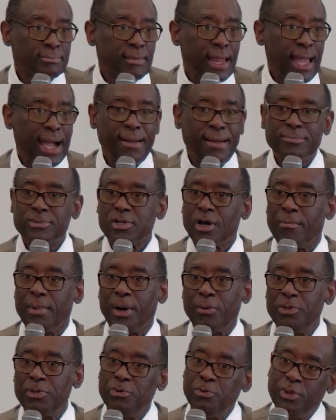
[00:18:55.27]
I'm talking about
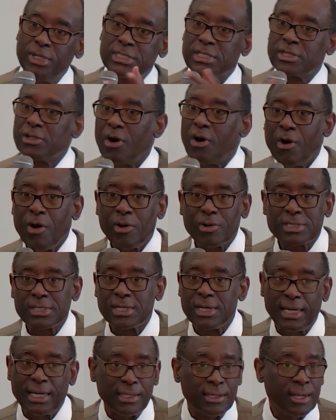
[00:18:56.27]
when you went to the
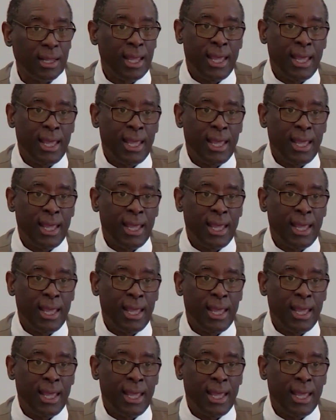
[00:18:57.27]
altar and